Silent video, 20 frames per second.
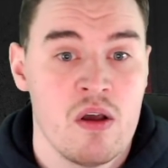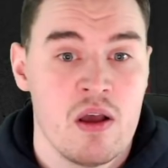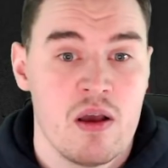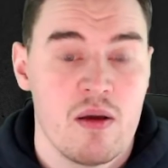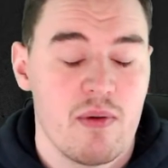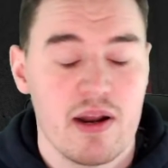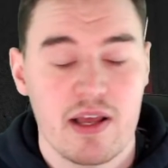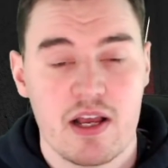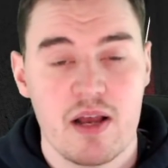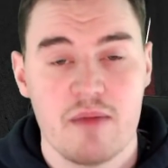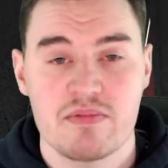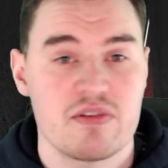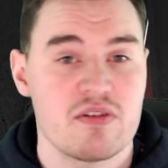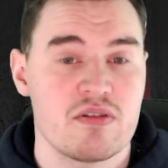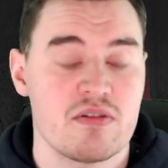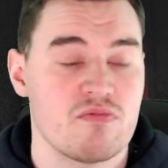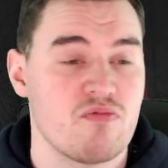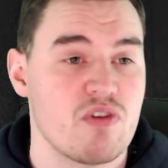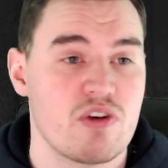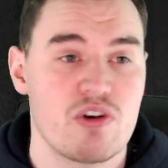When it comes to
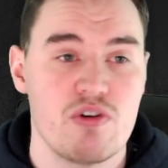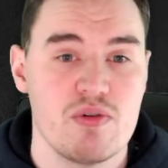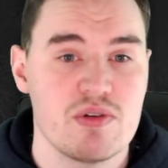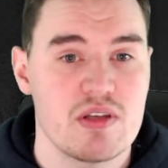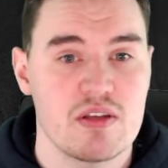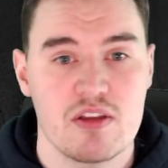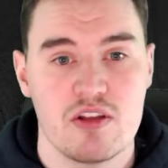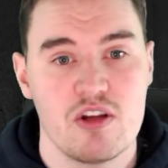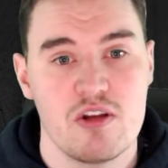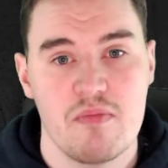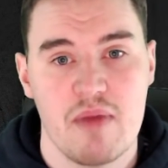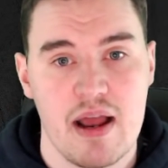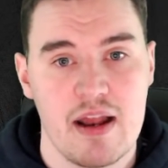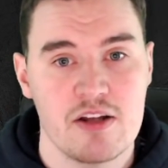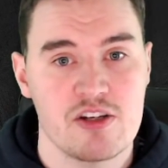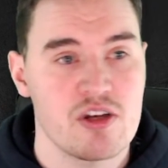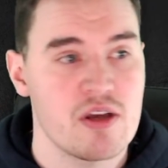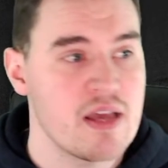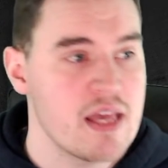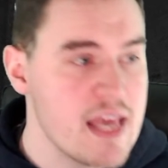recruiting the new
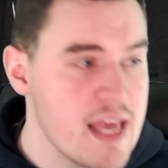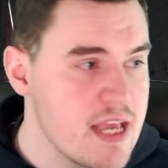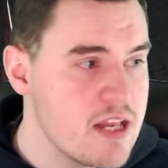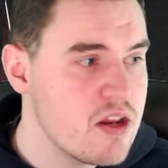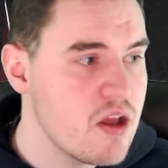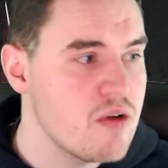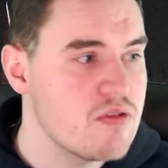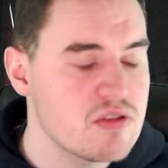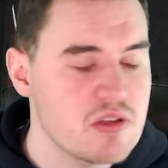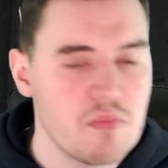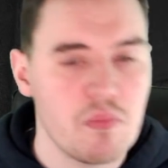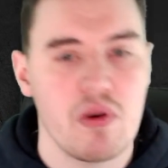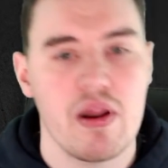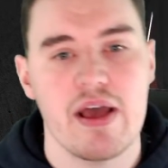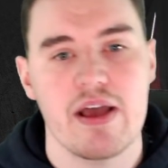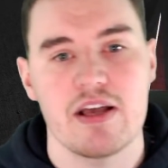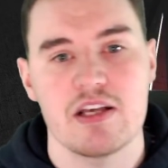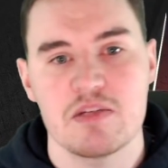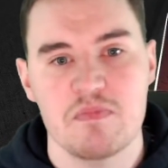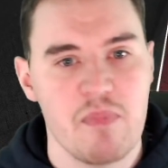manager, he knows the
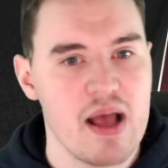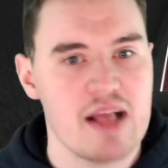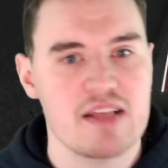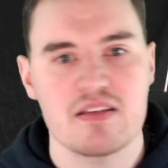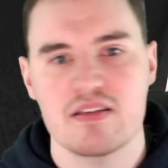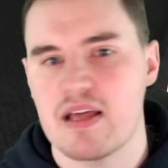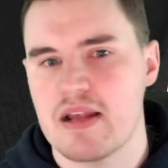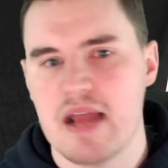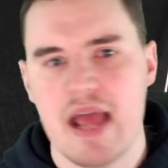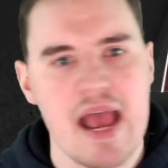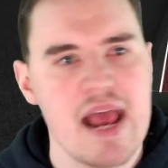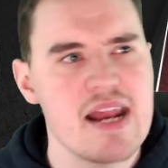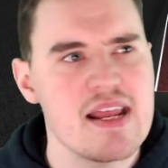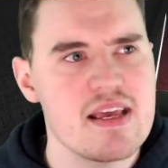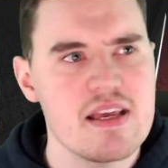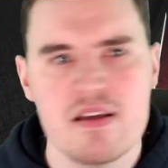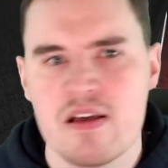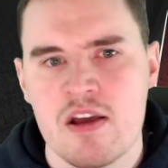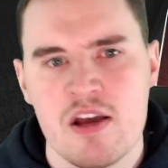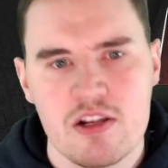players better than
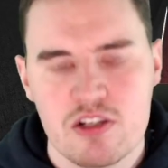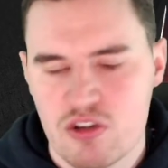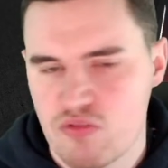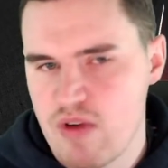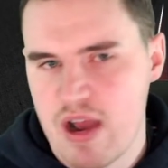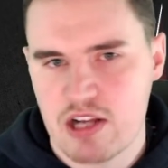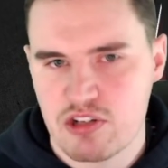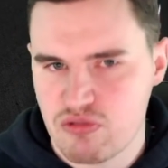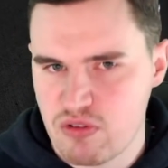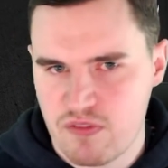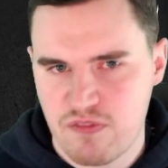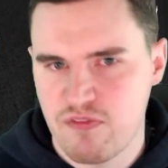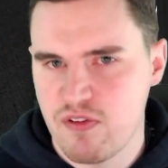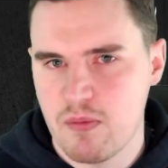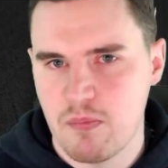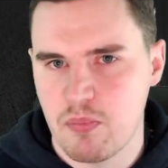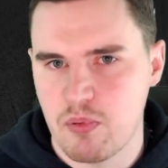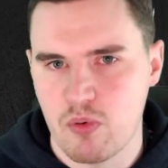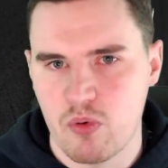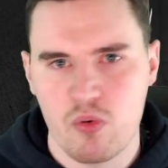any director of
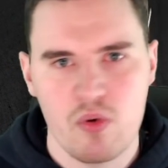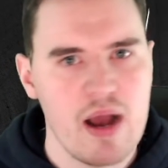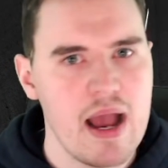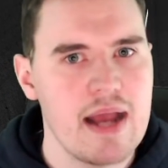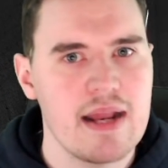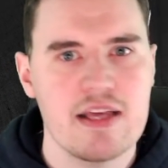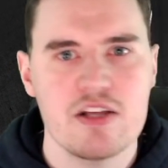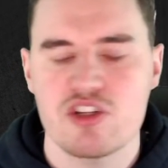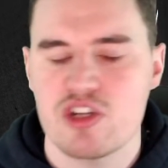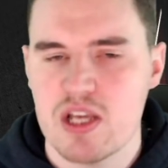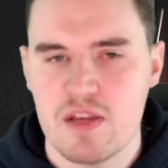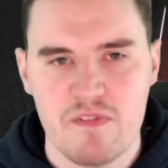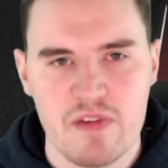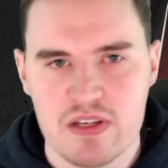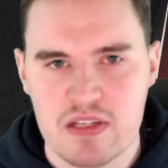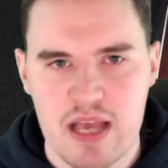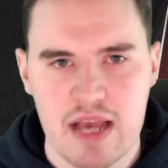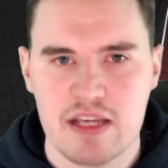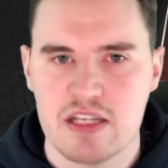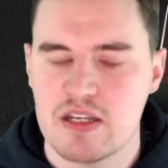football, any chief
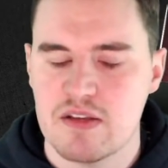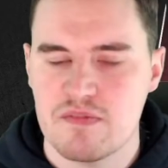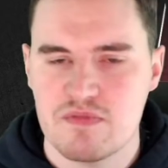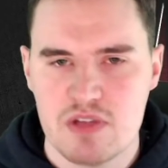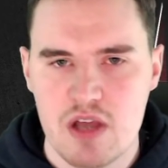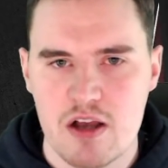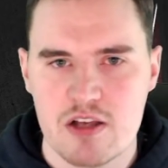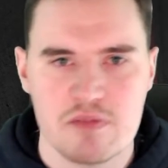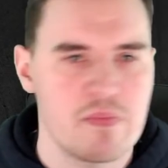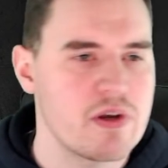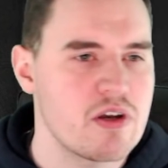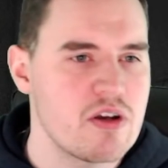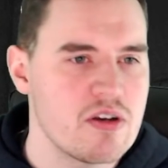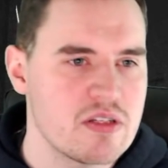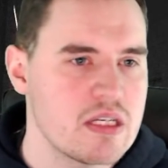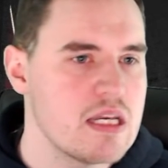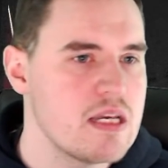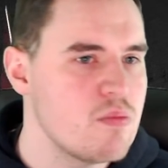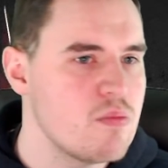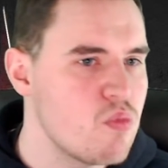executive does, because
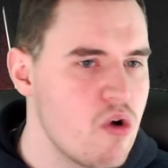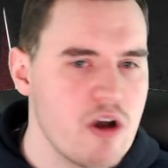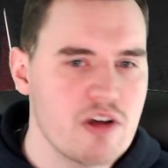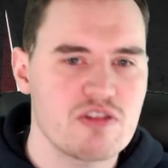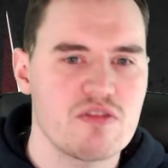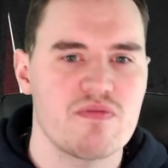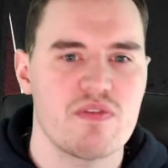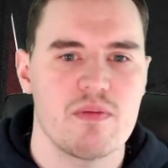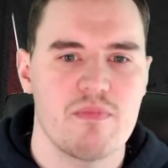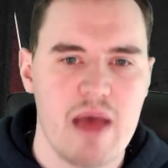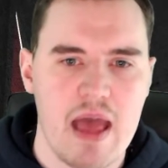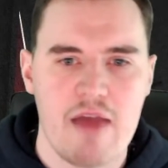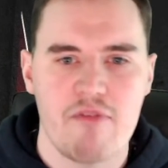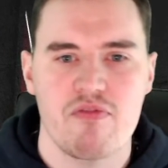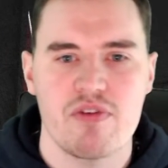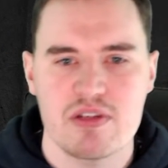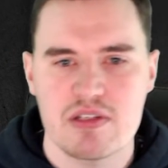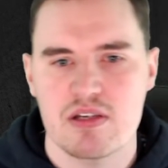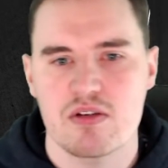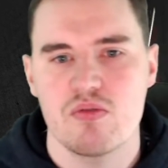he works with them
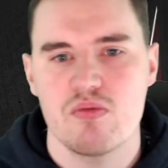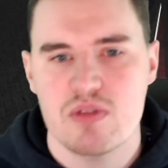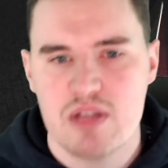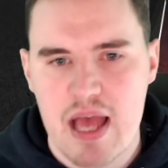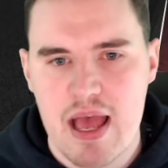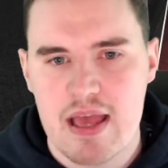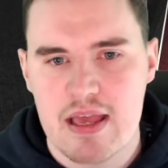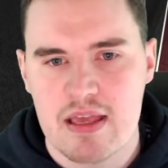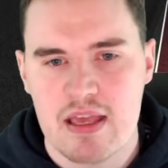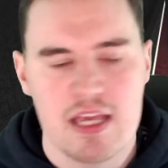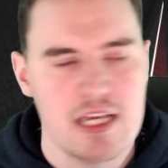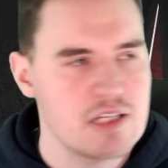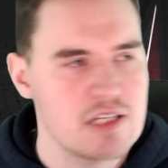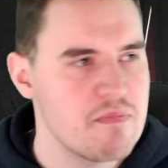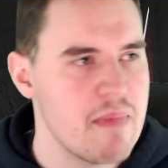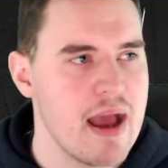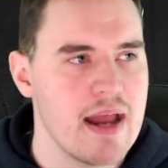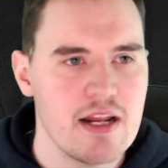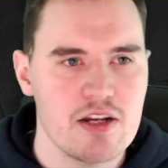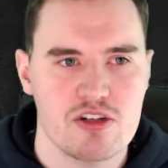every single day. He's
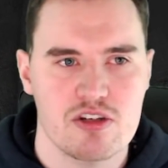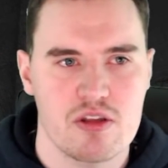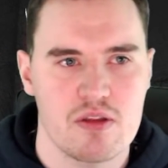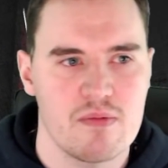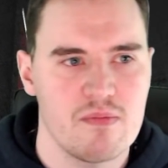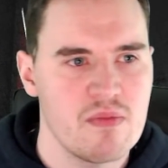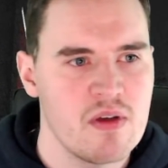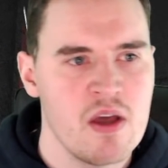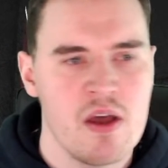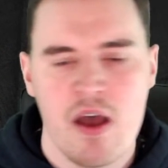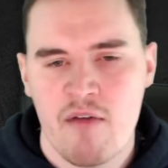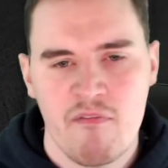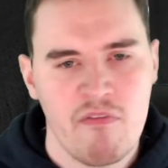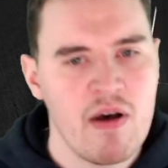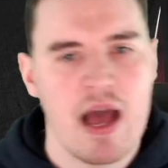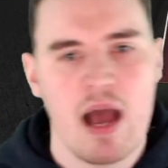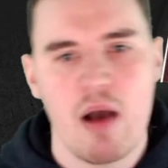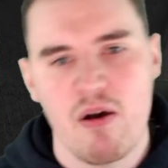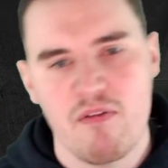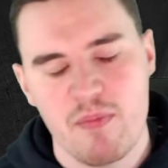managed them for
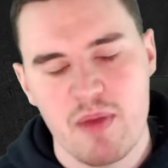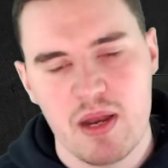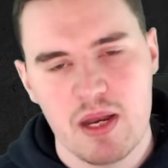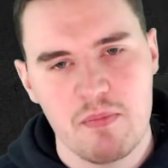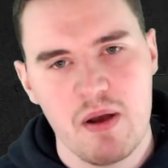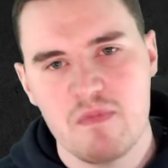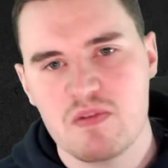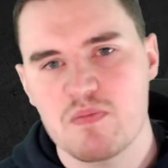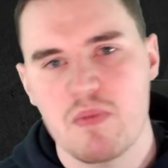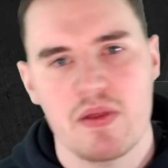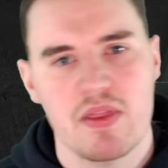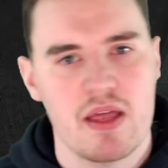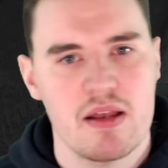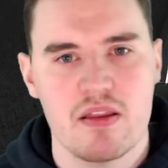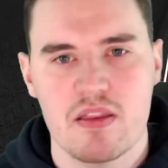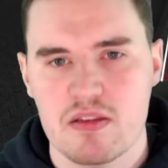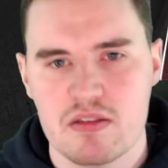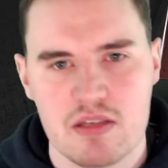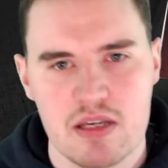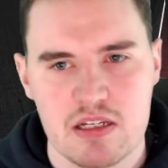however many months. By the end of
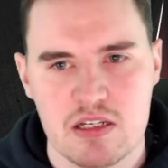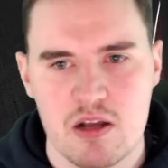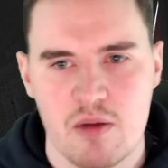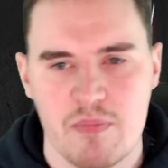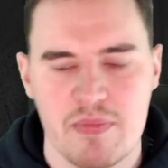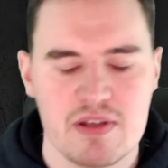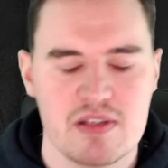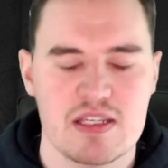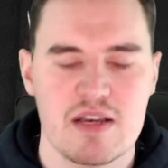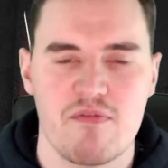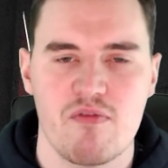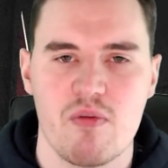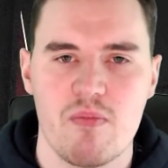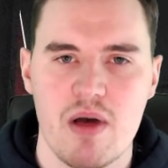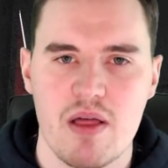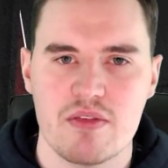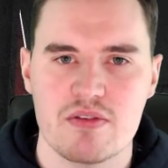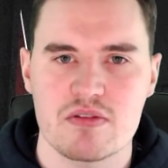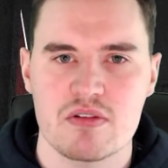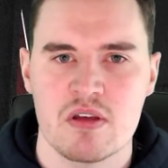the season, it'll be several
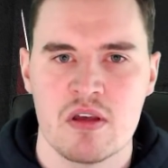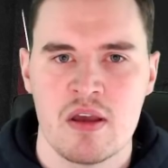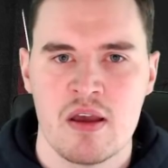months.